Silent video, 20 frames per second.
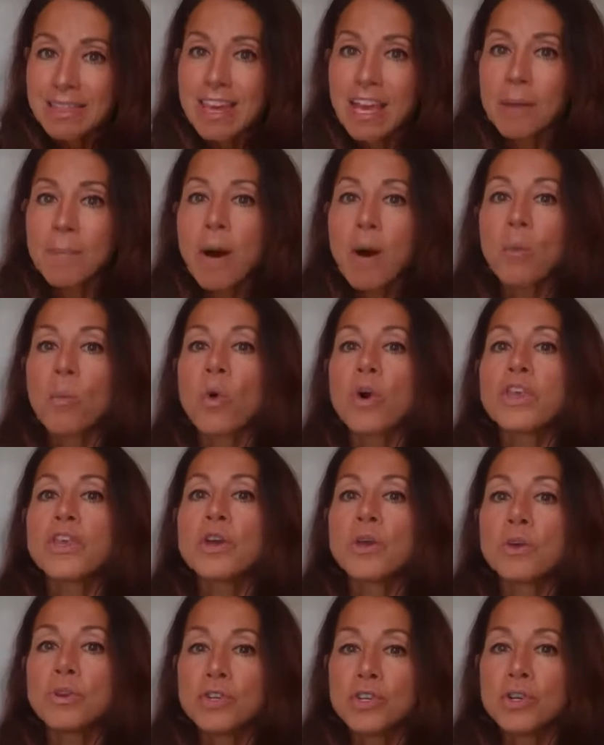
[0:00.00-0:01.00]
think about what
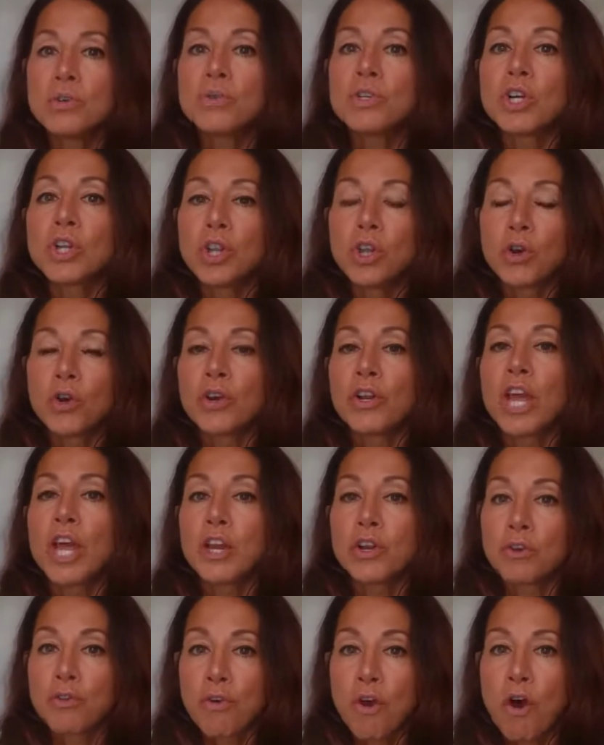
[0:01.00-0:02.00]
you can do to learn
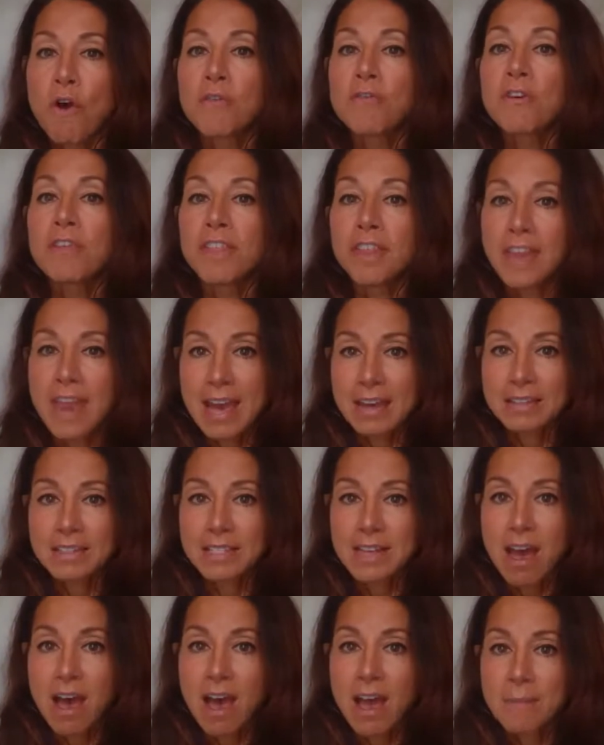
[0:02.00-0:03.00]
and grow for the
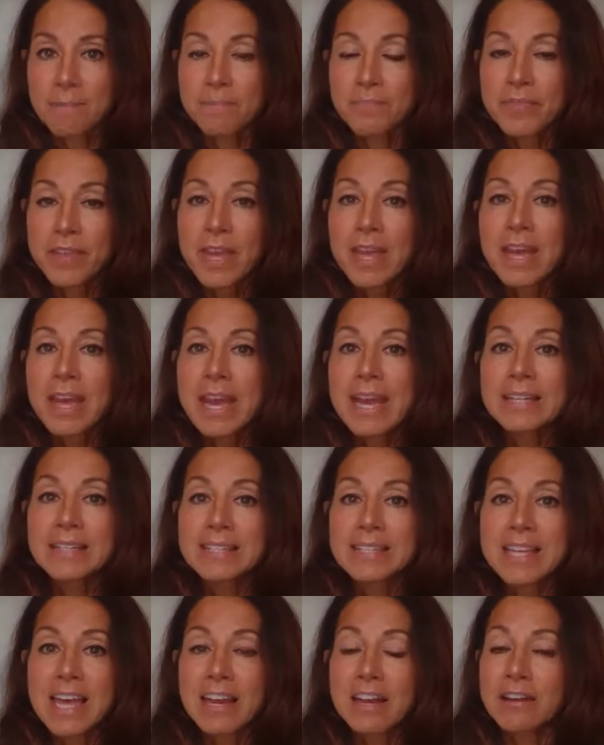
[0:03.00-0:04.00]
next time.
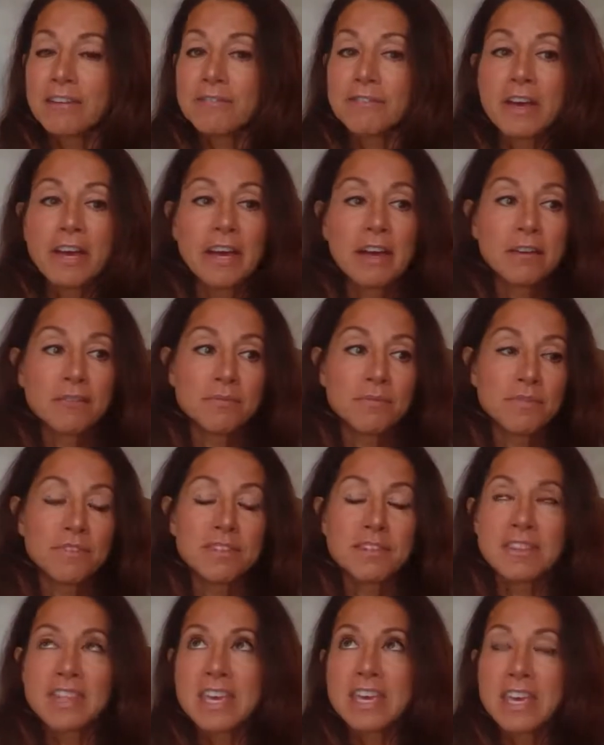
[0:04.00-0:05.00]
Instead of
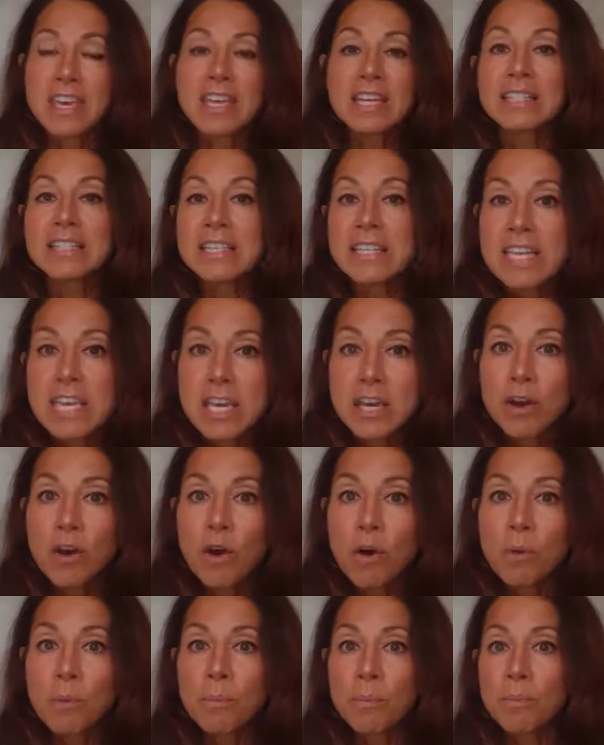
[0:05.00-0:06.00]
thinking it's an
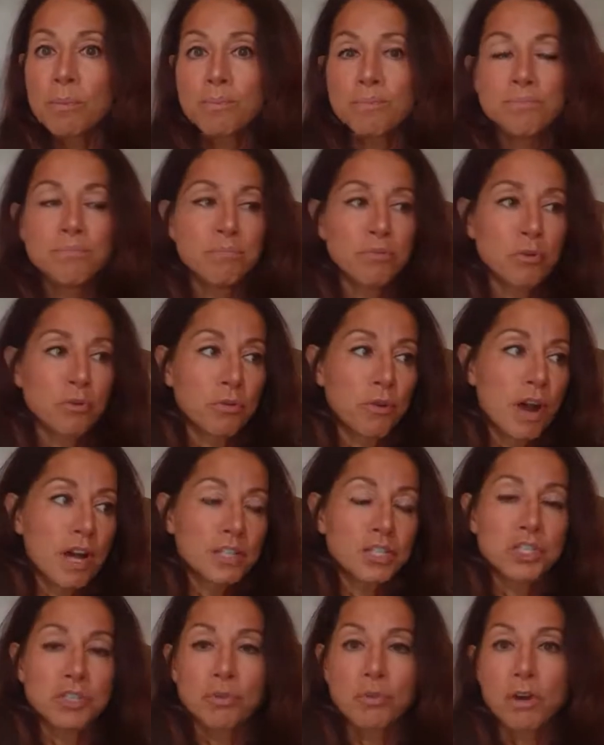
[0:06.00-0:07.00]
ego
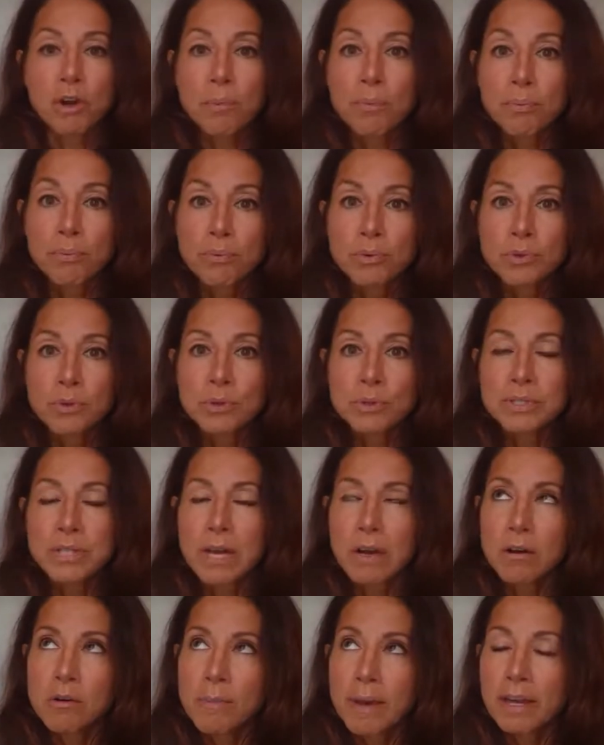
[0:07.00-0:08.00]
crush or a bruise
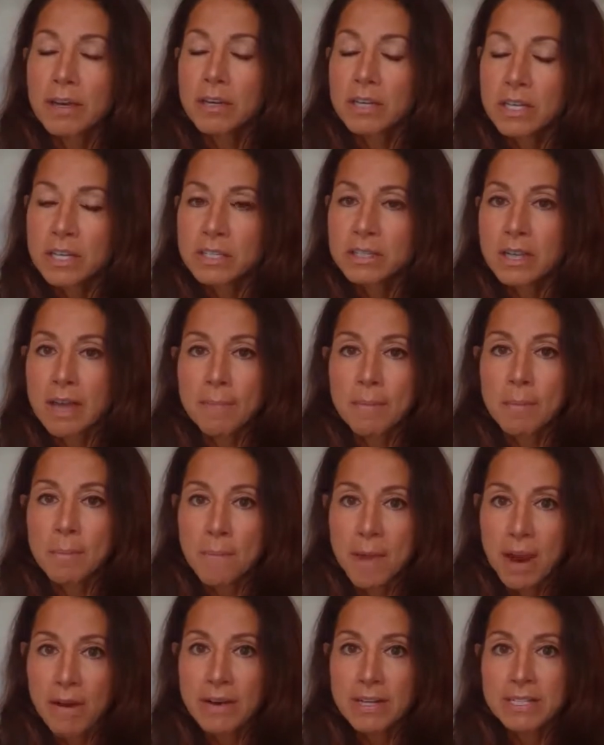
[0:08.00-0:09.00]
that, oh my goodness, I'm
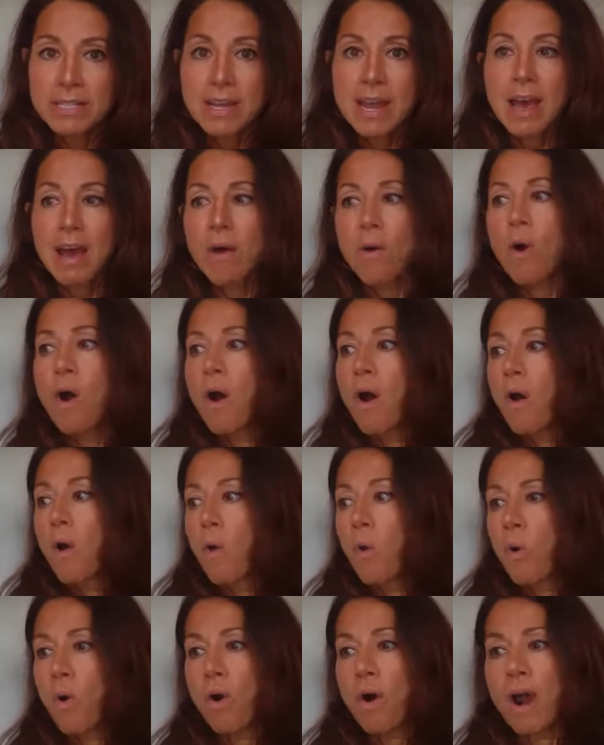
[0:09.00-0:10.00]
embarrassed now,
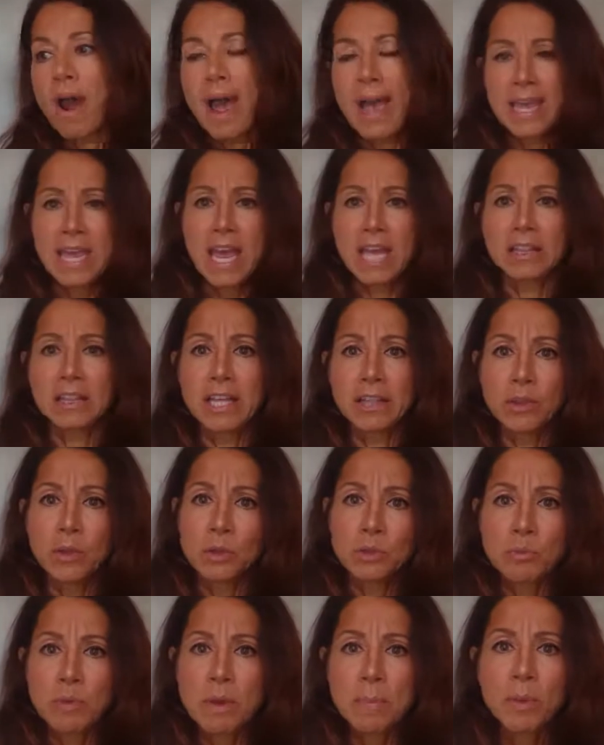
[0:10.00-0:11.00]
or I can't let
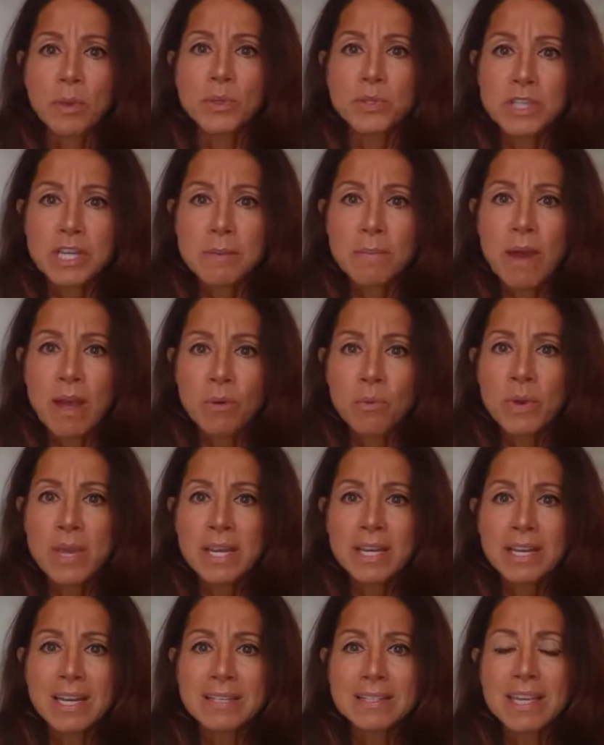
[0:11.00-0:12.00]
those people see my
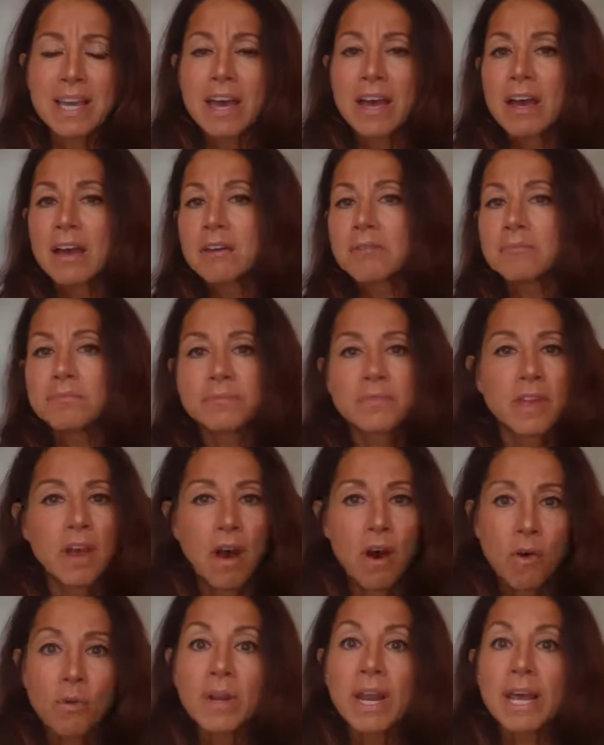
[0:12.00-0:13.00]
weakness.
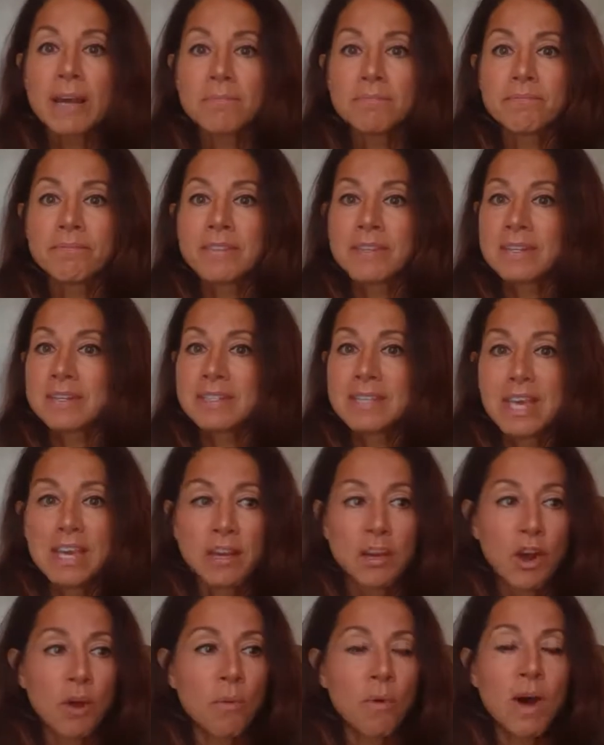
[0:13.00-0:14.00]
Own it. Say,
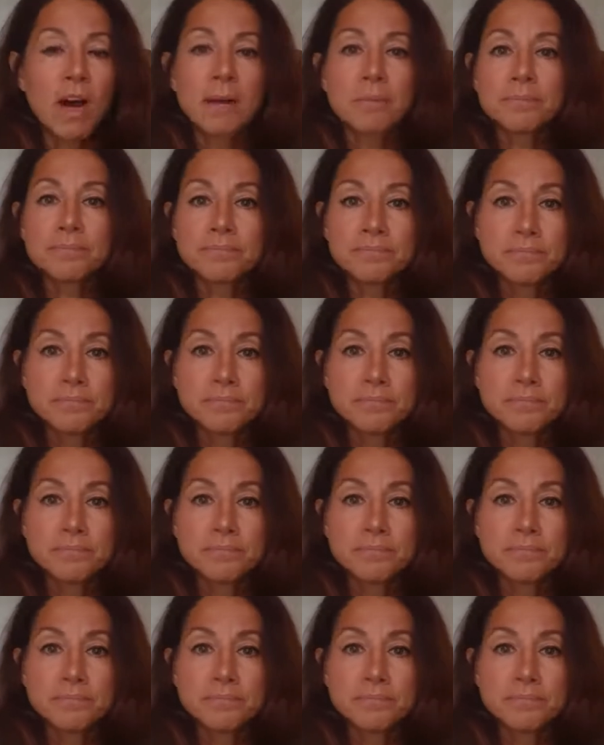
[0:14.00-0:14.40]
you know what?